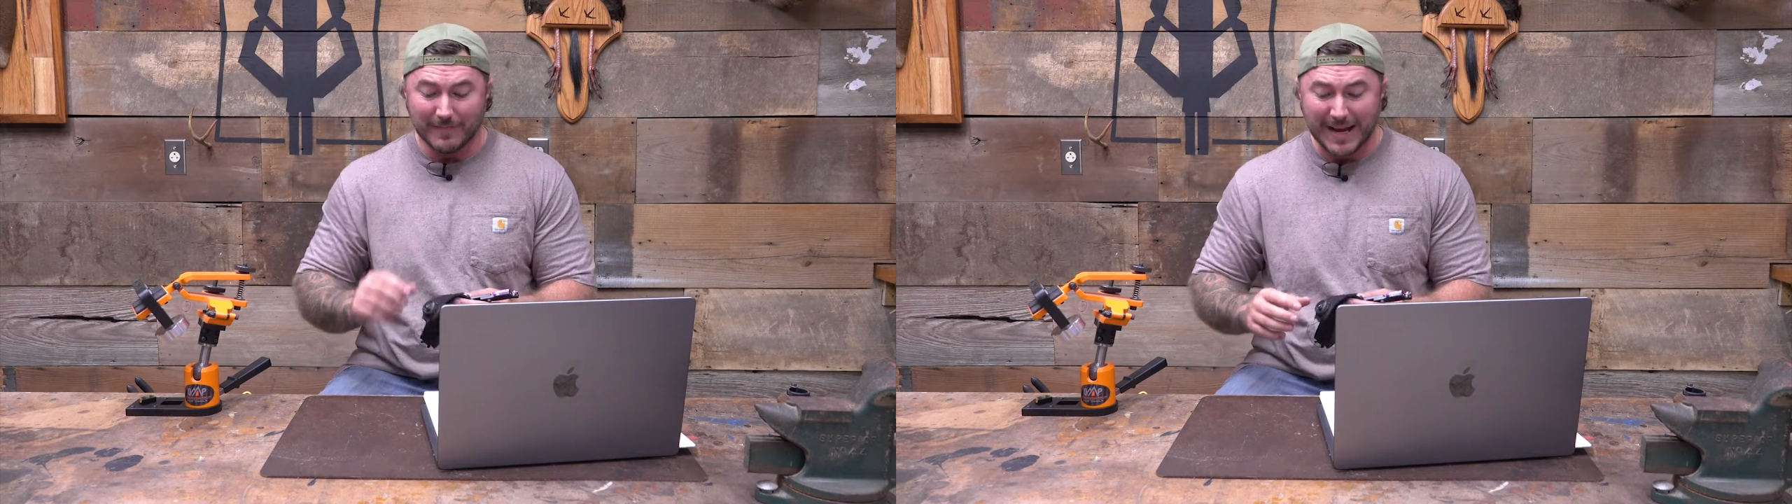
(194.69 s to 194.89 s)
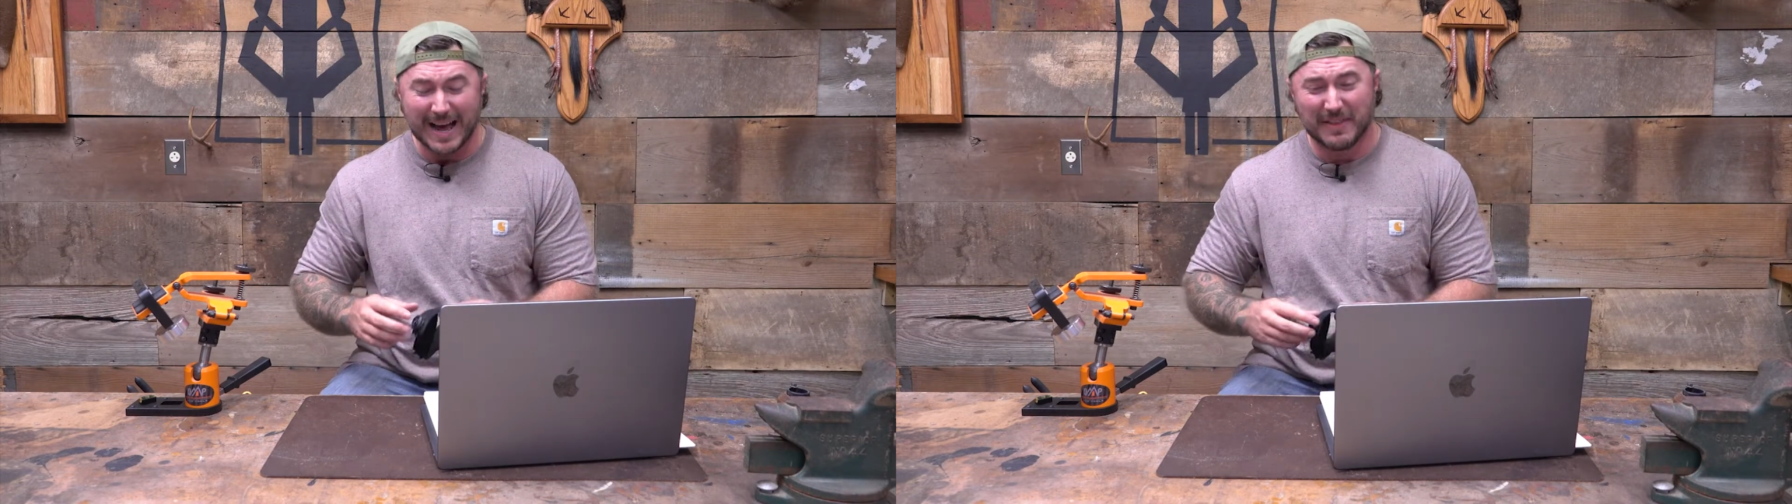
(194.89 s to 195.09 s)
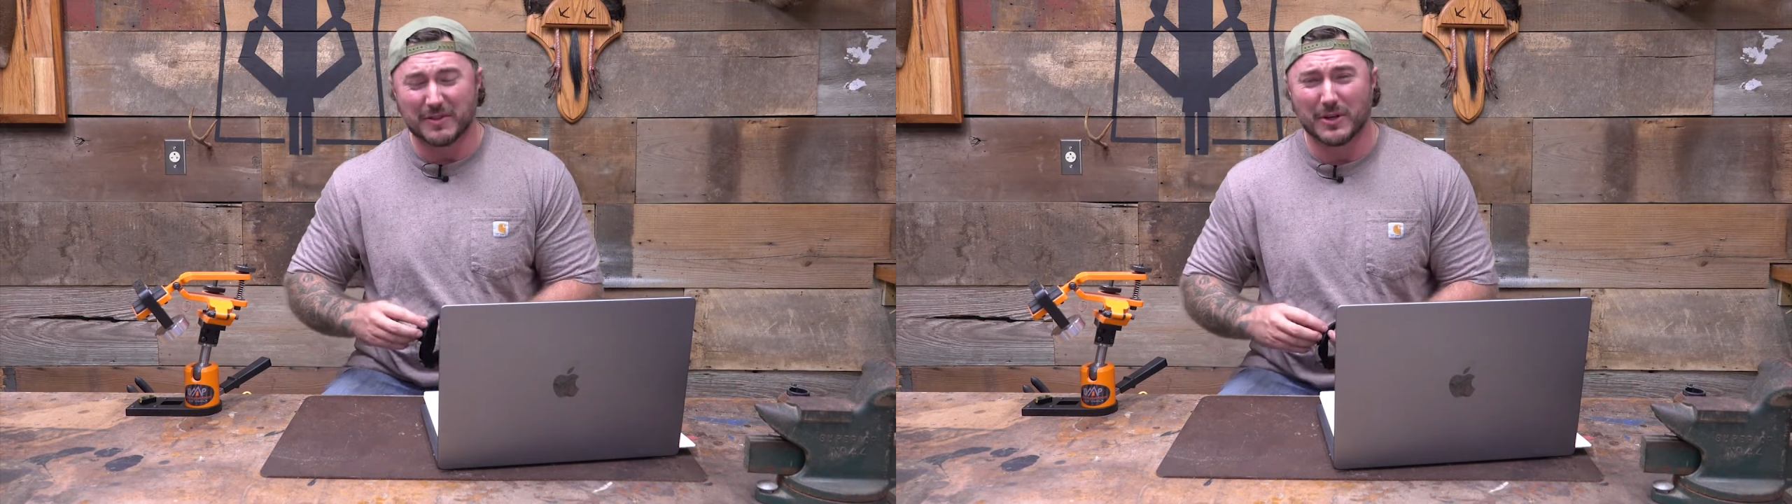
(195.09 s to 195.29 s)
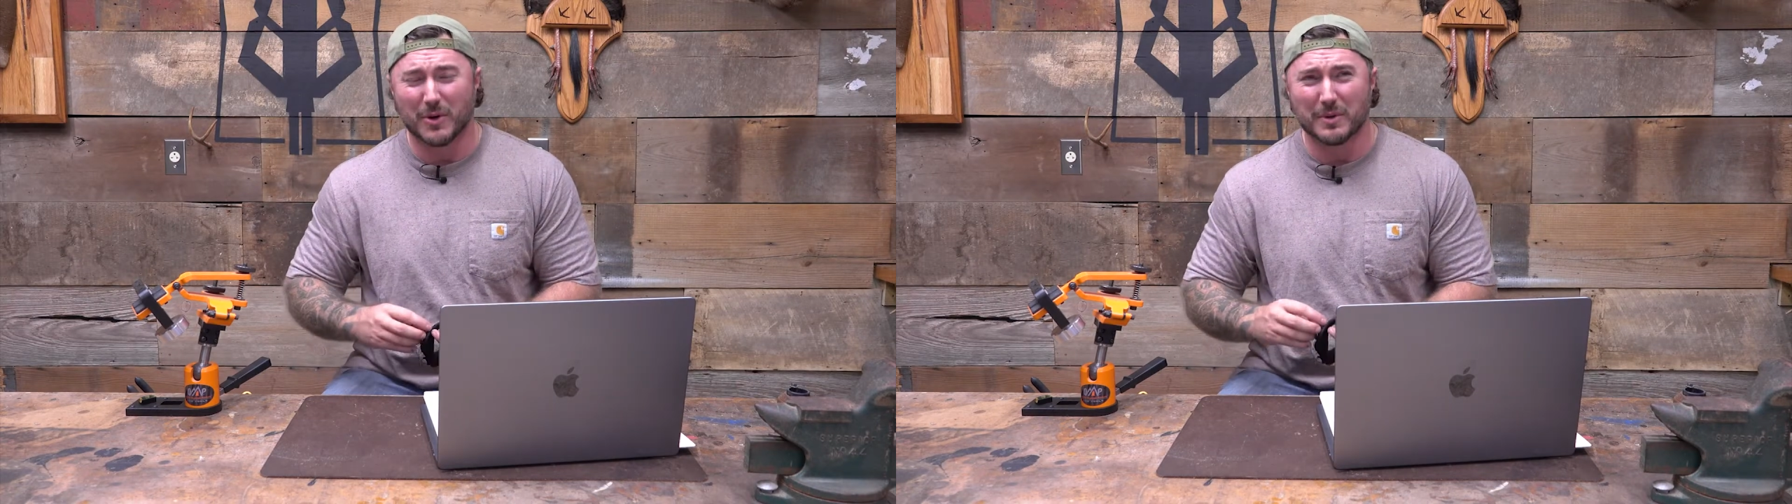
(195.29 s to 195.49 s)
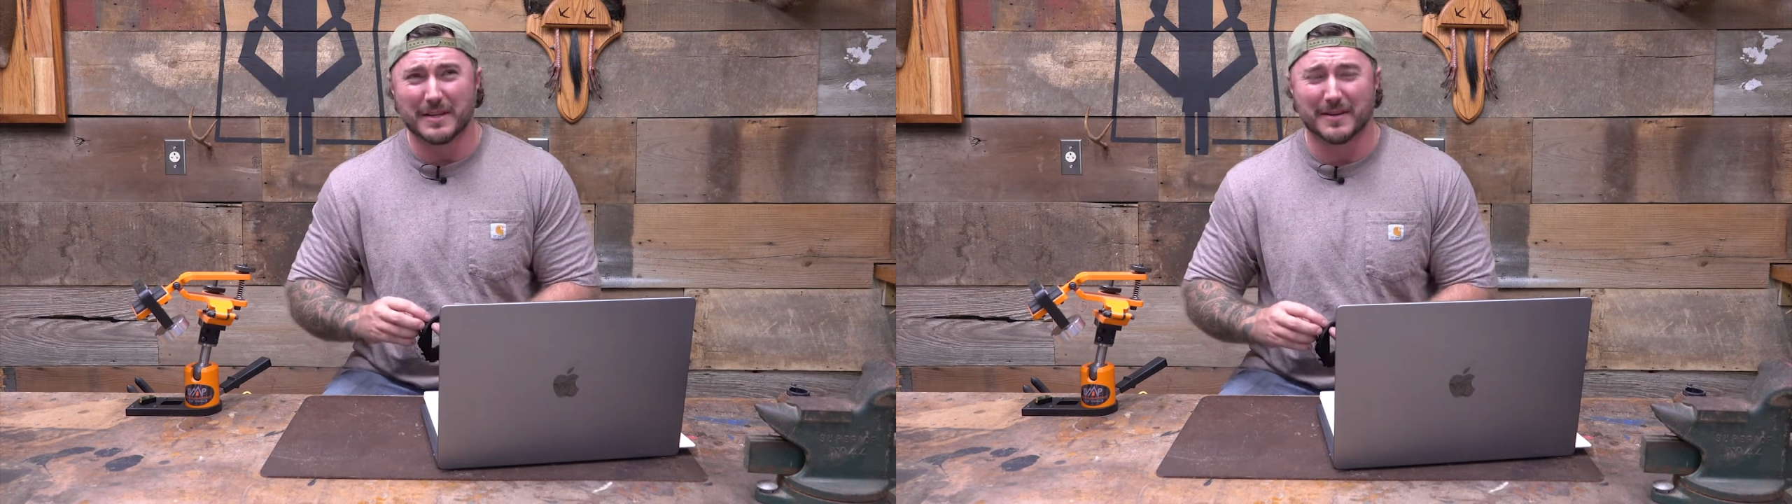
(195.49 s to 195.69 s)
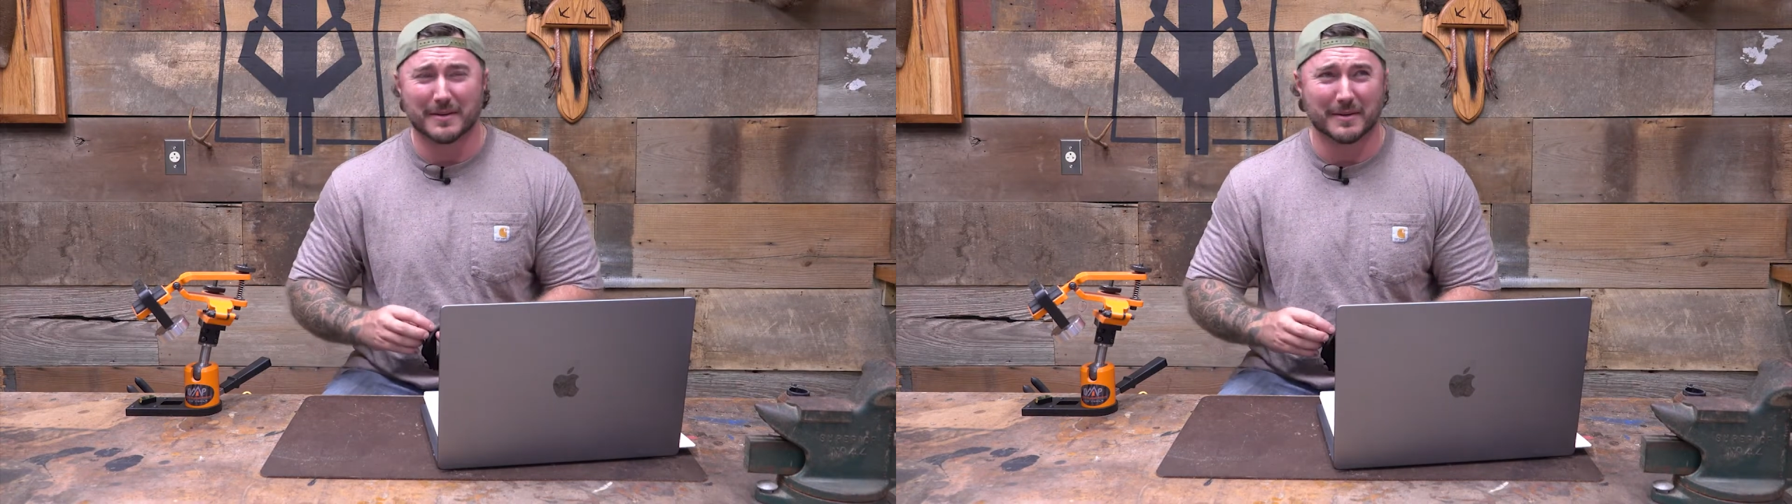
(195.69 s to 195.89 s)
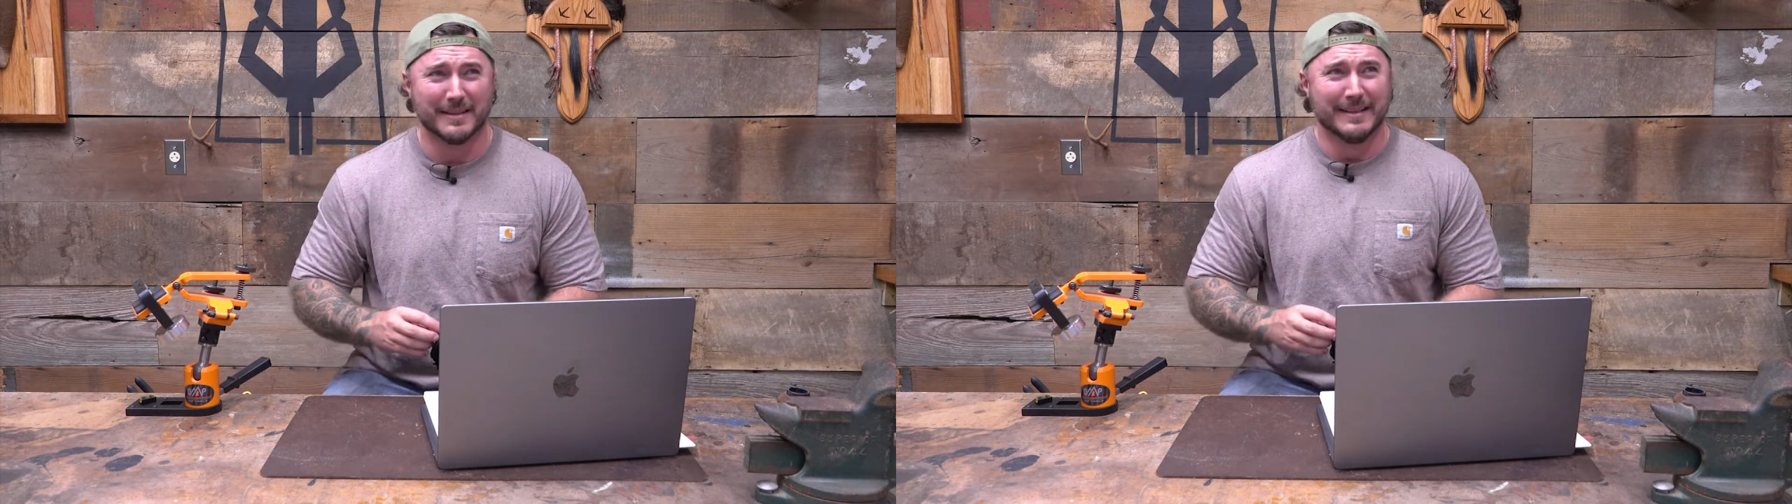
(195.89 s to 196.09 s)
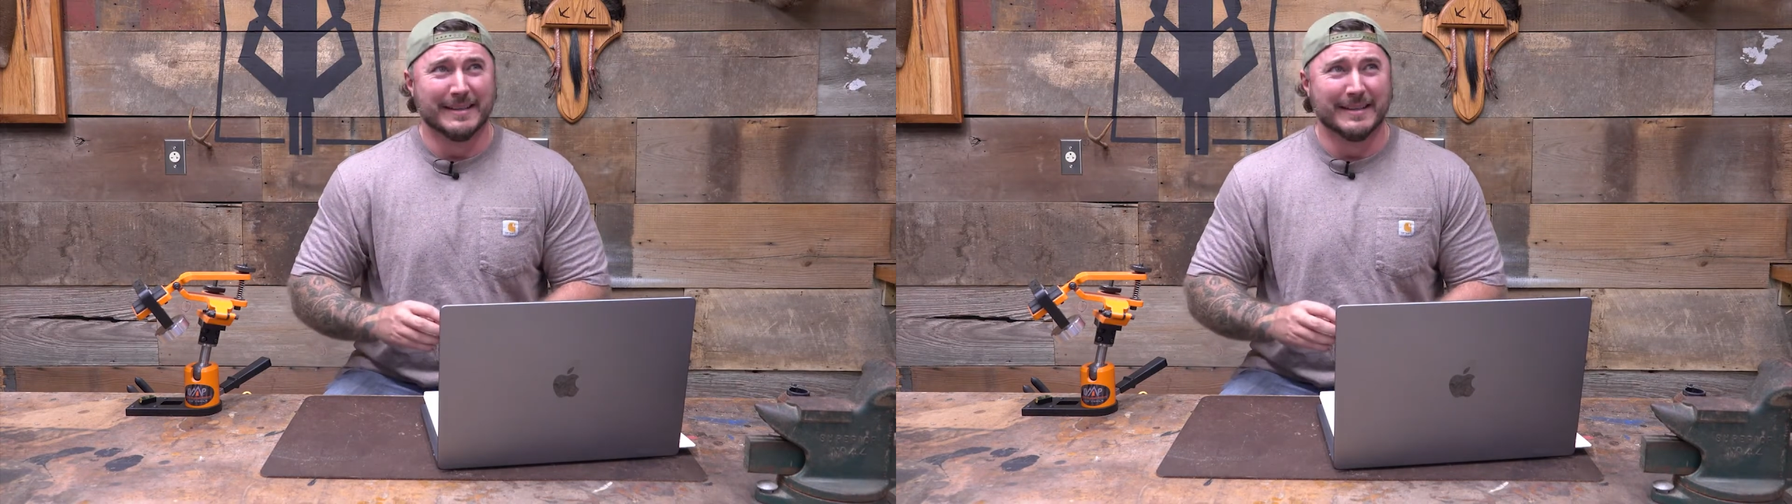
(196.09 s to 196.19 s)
I think the only other,